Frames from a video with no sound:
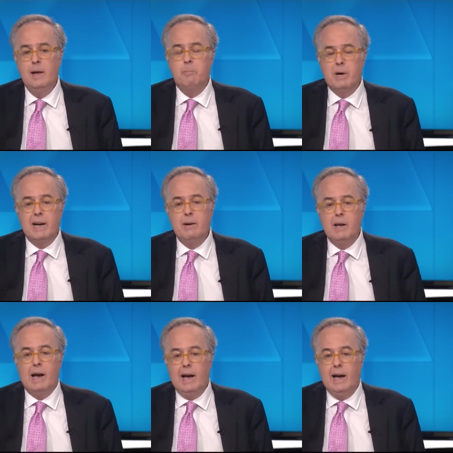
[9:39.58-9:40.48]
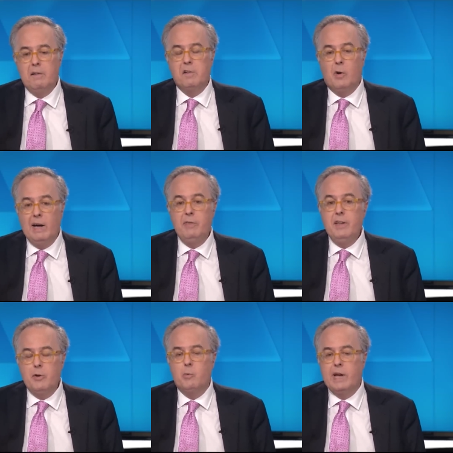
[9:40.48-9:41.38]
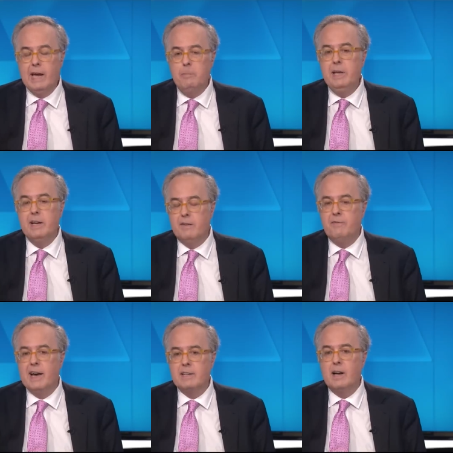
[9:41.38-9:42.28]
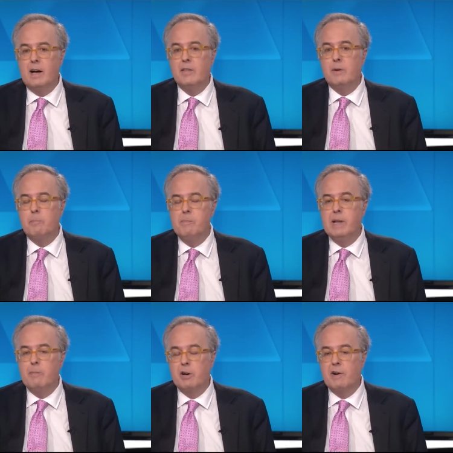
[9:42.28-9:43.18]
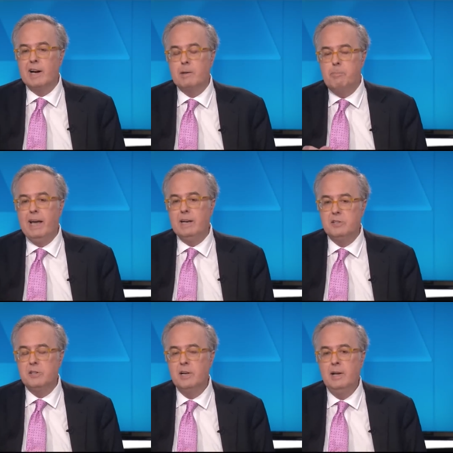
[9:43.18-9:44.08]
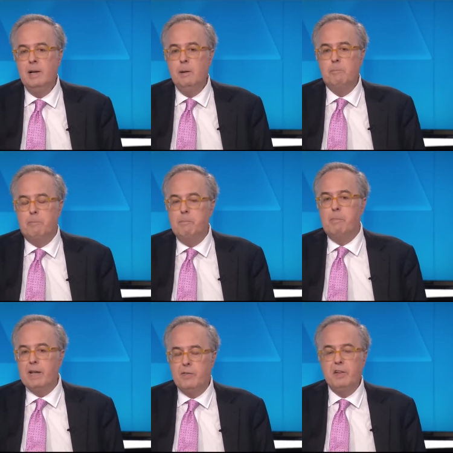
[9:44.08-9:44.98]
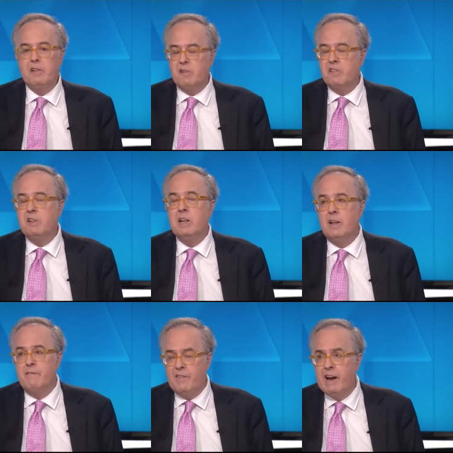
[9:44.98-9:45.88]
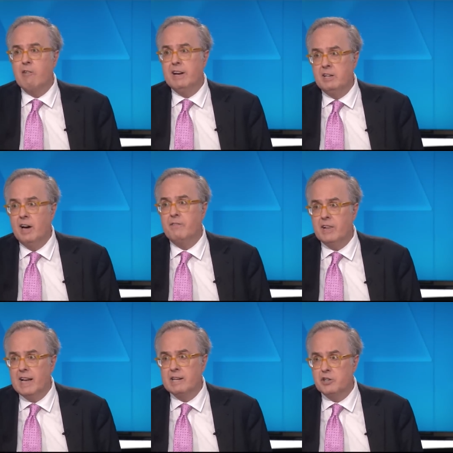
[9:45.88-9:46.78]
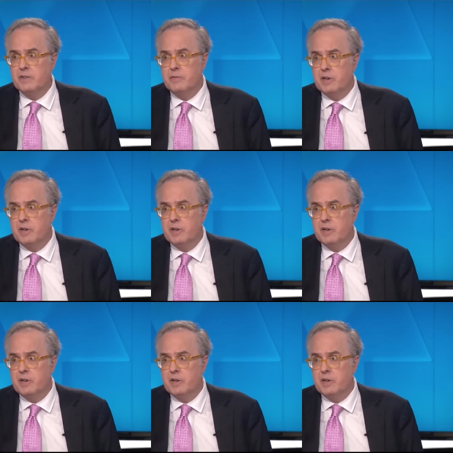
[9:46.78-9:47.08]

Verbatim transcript: but I, I, so I think there can be an effect on the Democratic base, but this is still a very tough election for